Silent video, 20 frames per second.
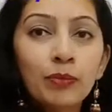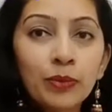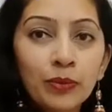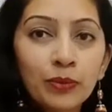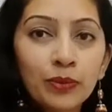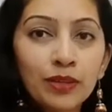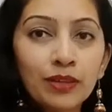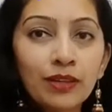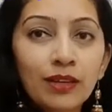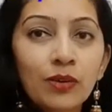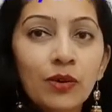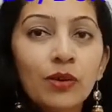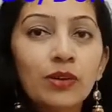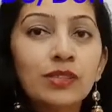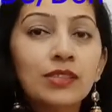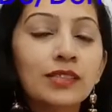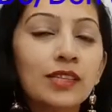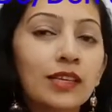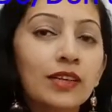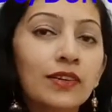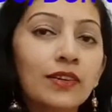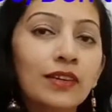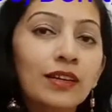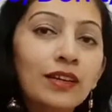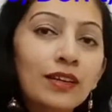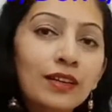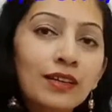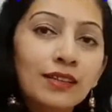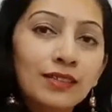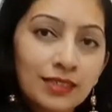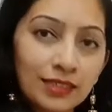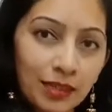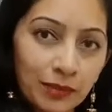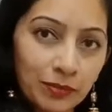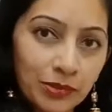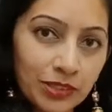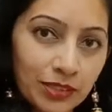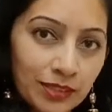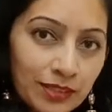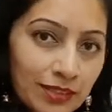plural or singular
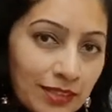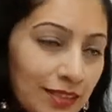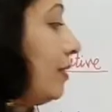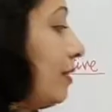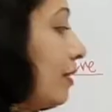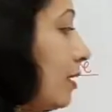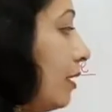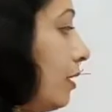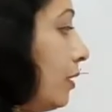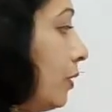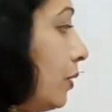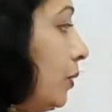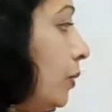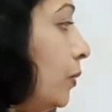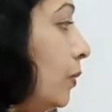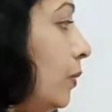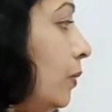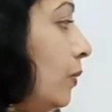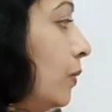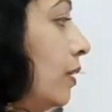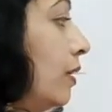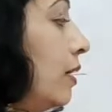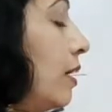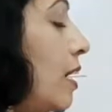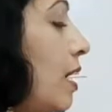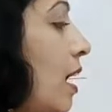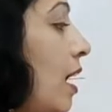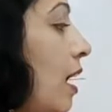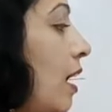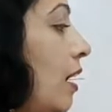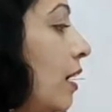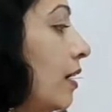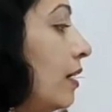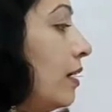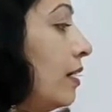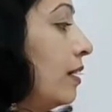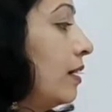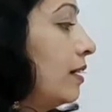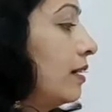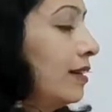subjects. Do, I,
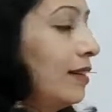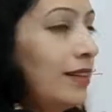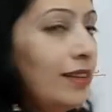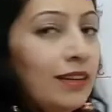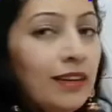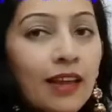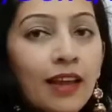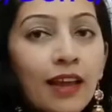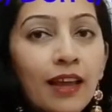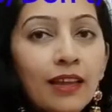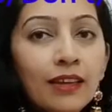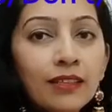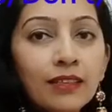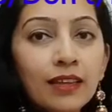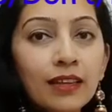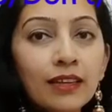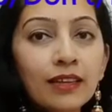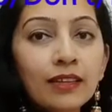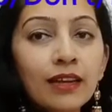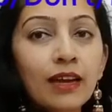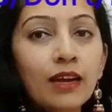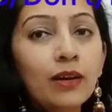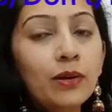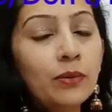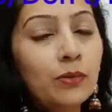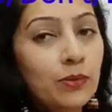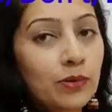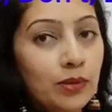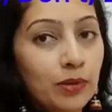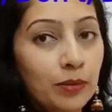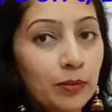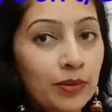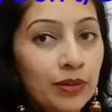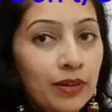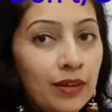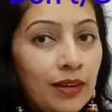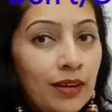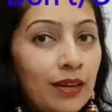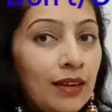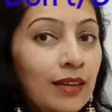and then a verb.
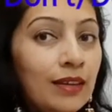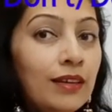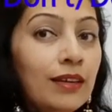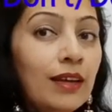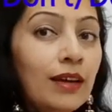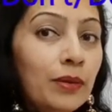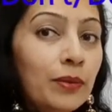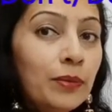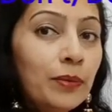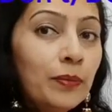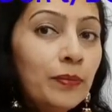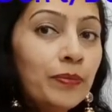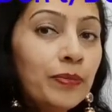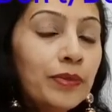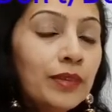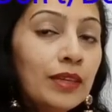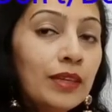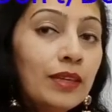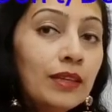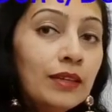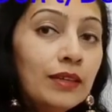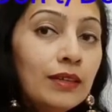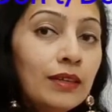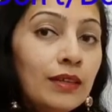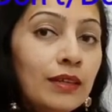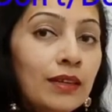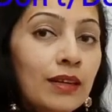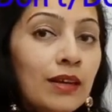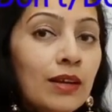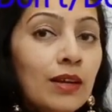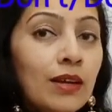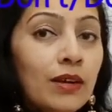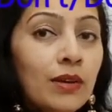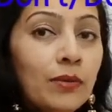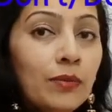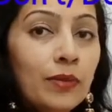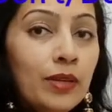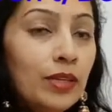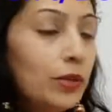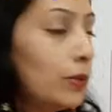Now here,
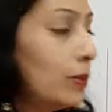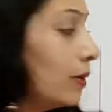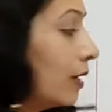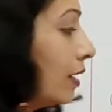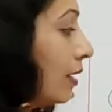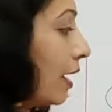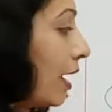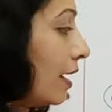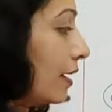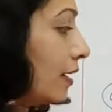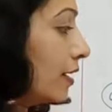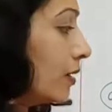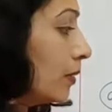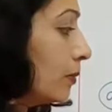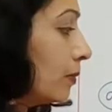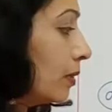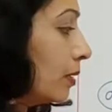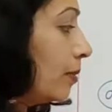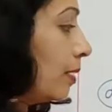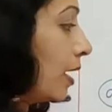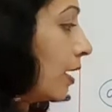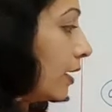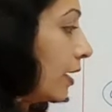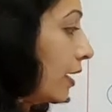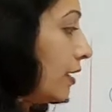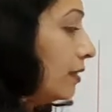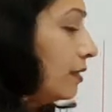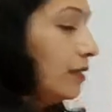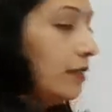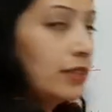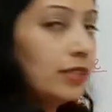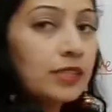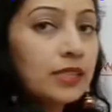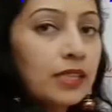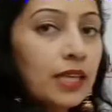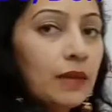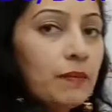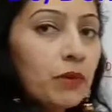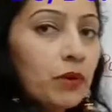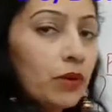when you are adding a verb, again the
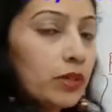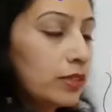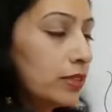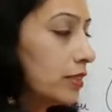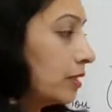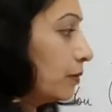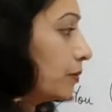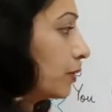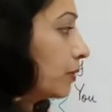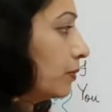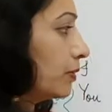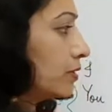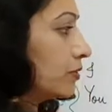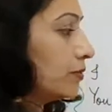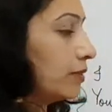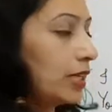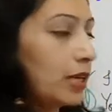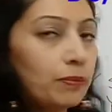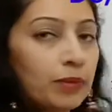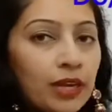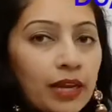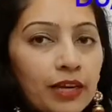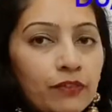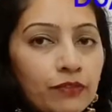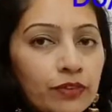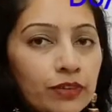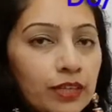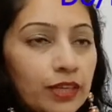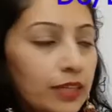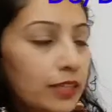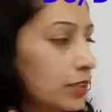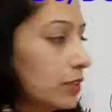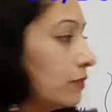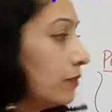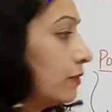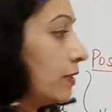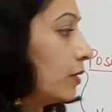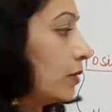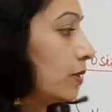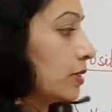same concept which we applied for negative
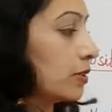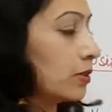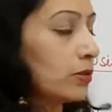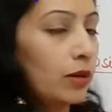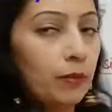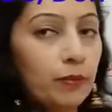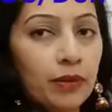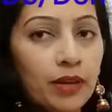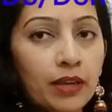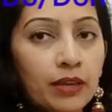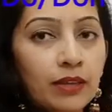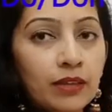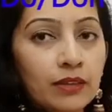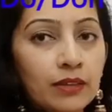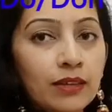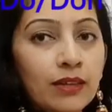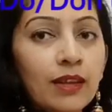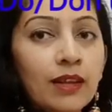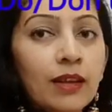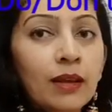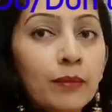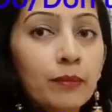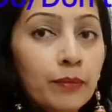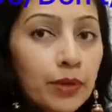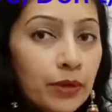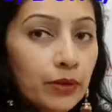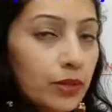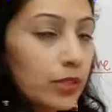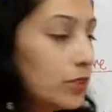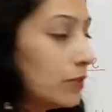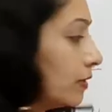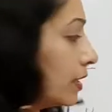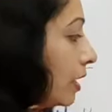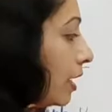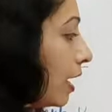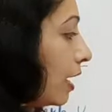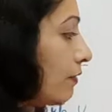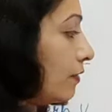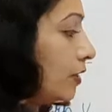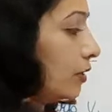will also apply here. Because we
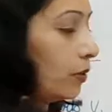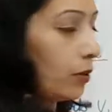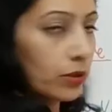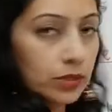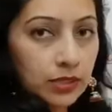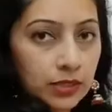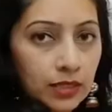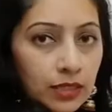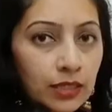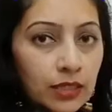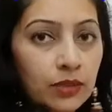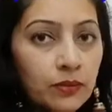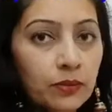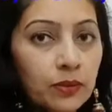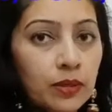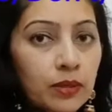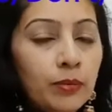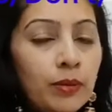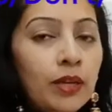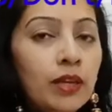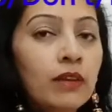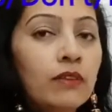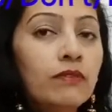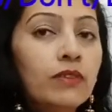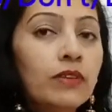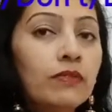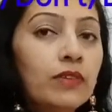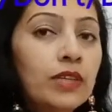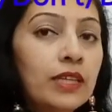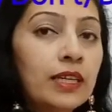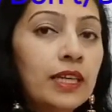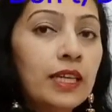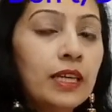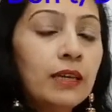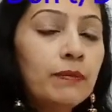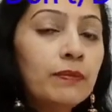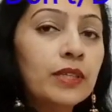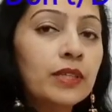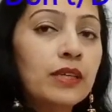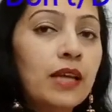have an auxiliary verb, we will
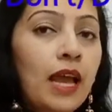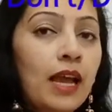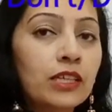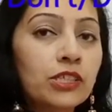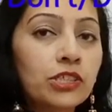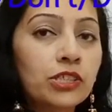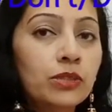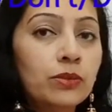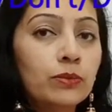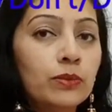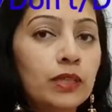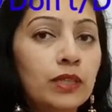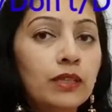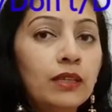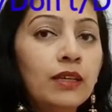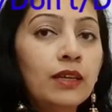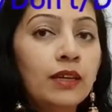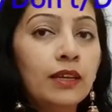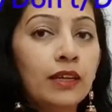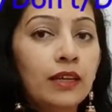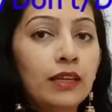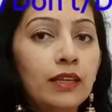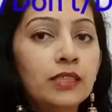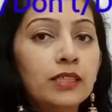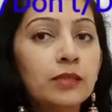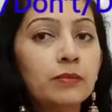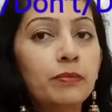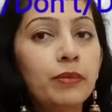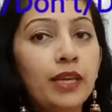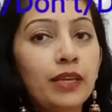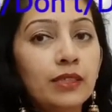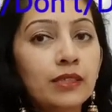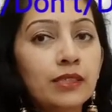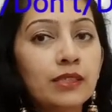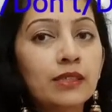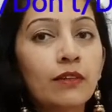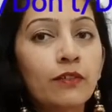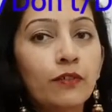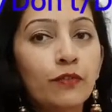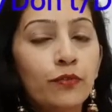keep the action word in its base
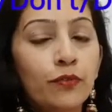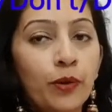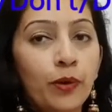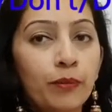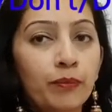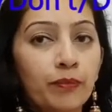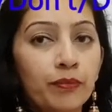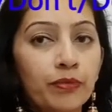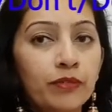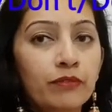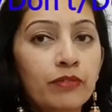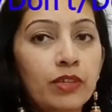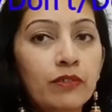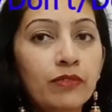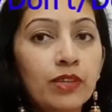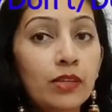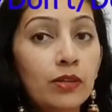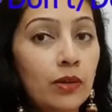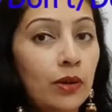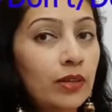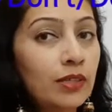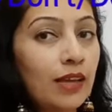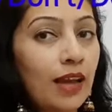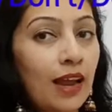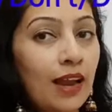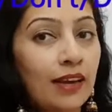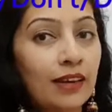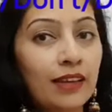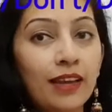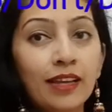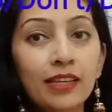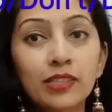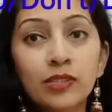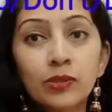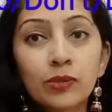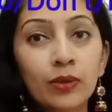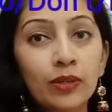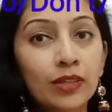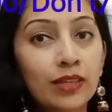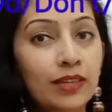form. We will not add s
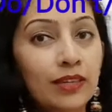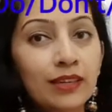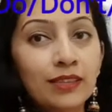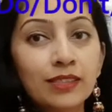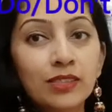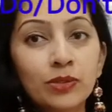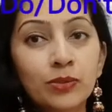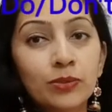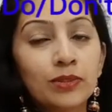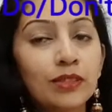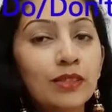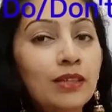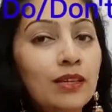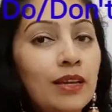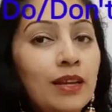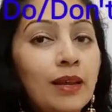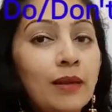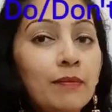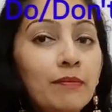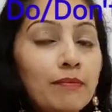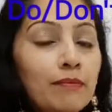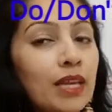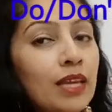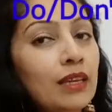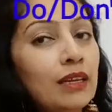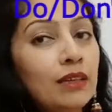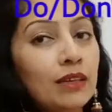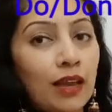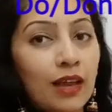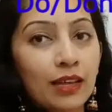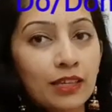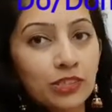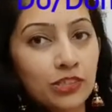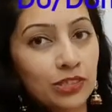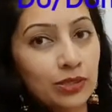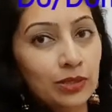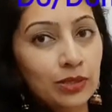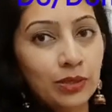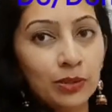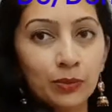or es to the main
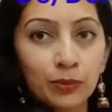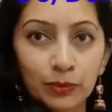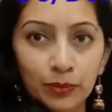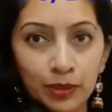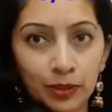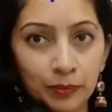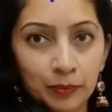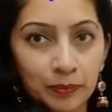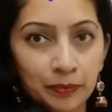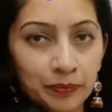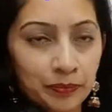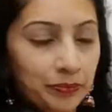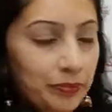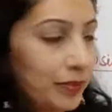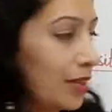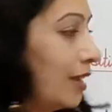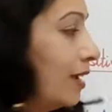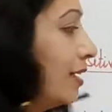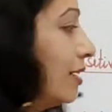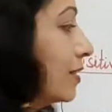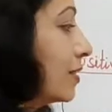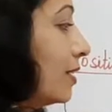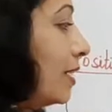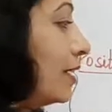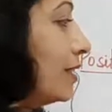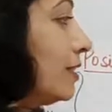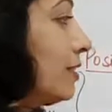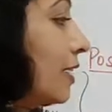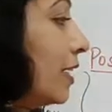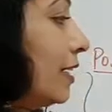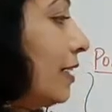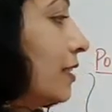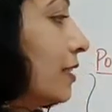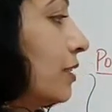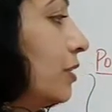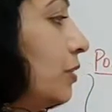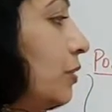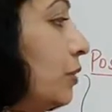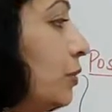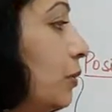action verb. So let's write,
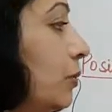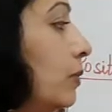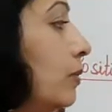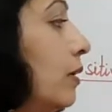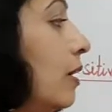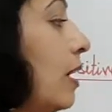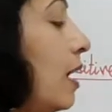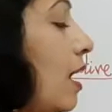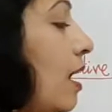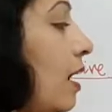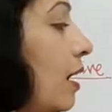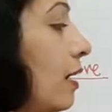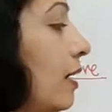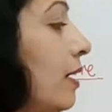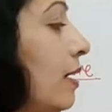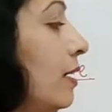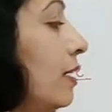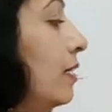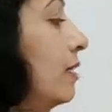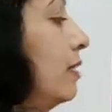do I